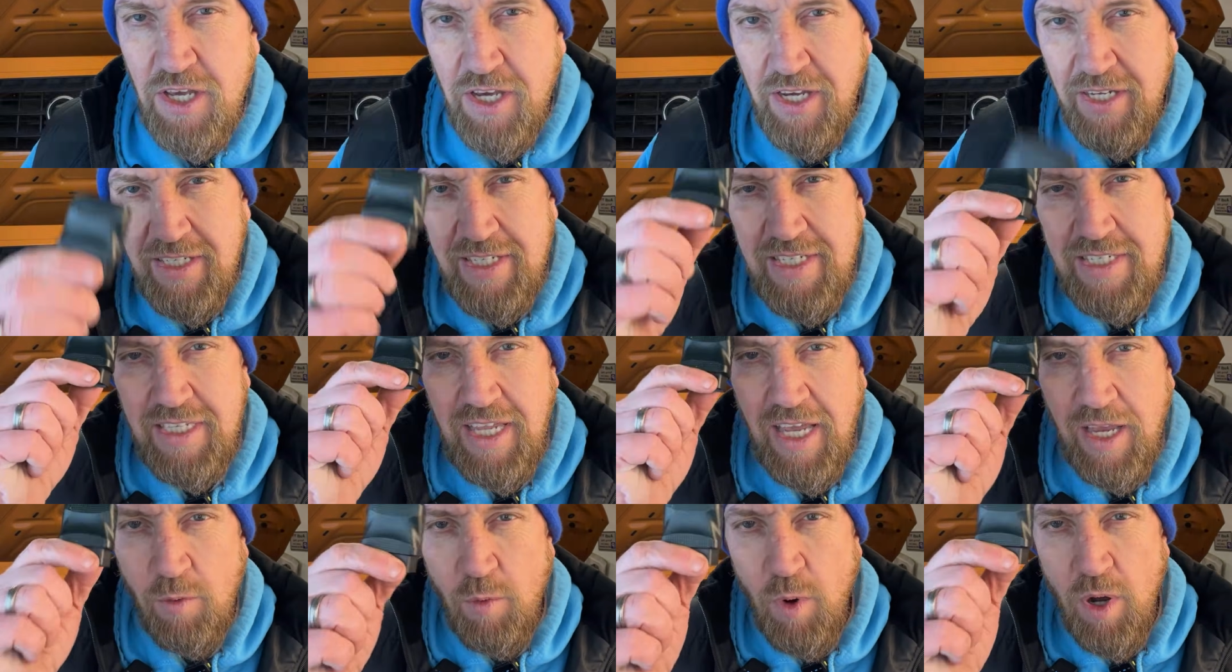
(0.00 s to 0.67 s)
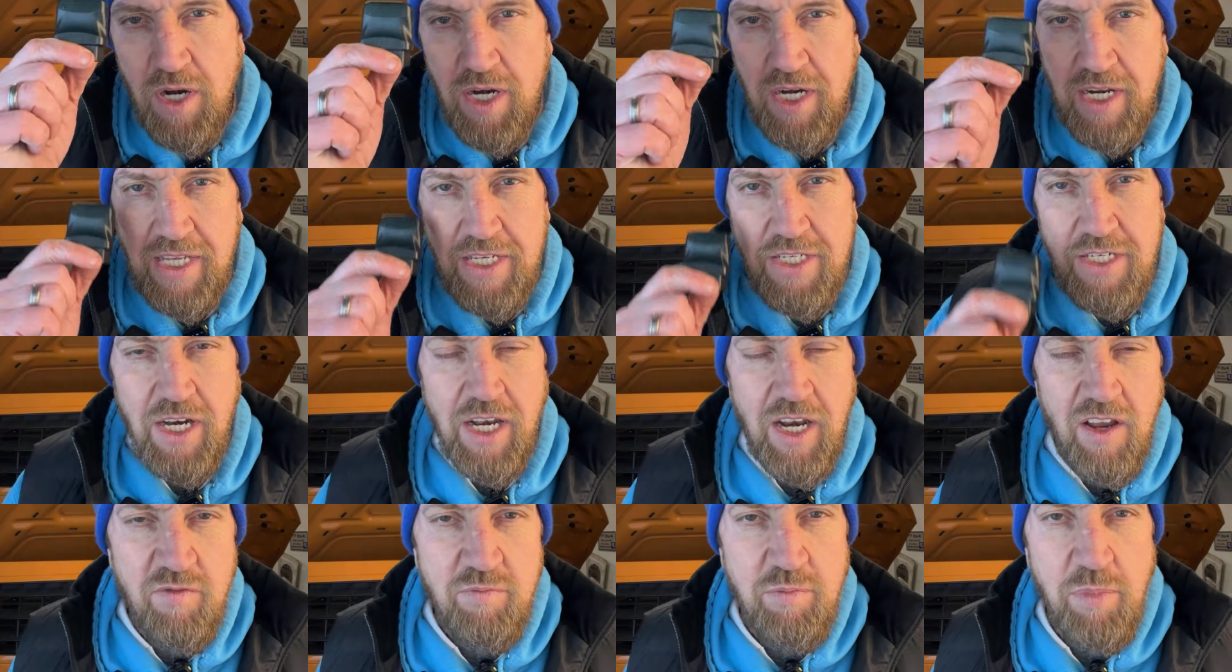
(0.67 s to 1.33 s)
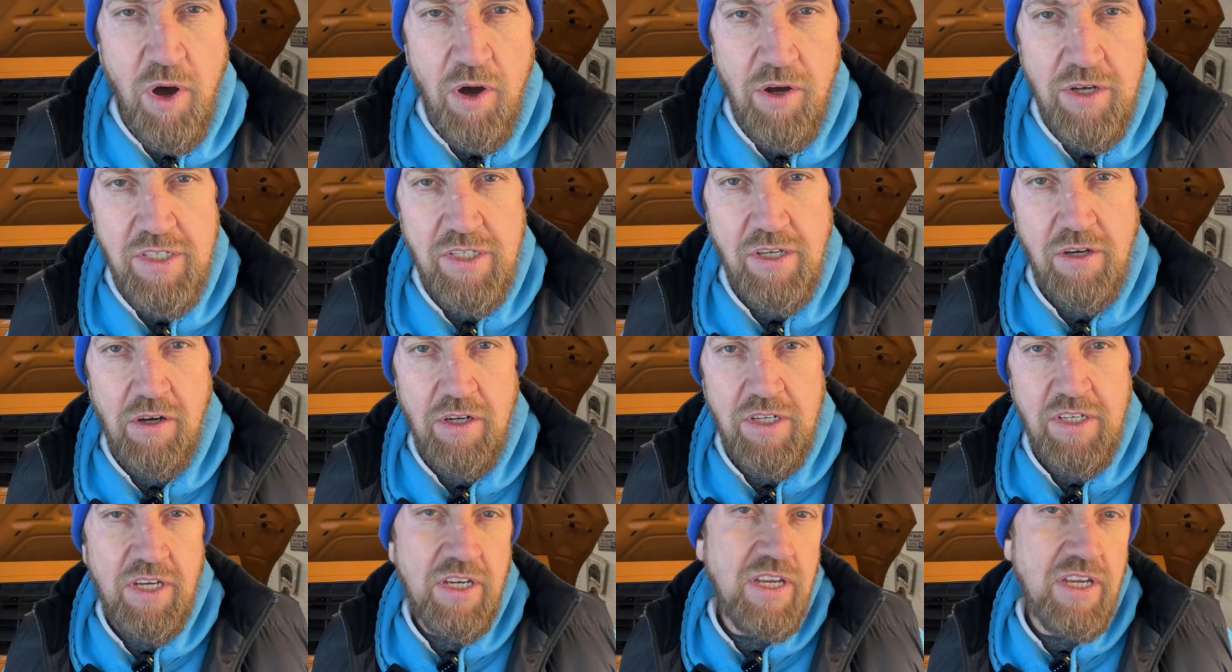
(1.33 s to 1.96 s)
can stick one in each glove box, can't you?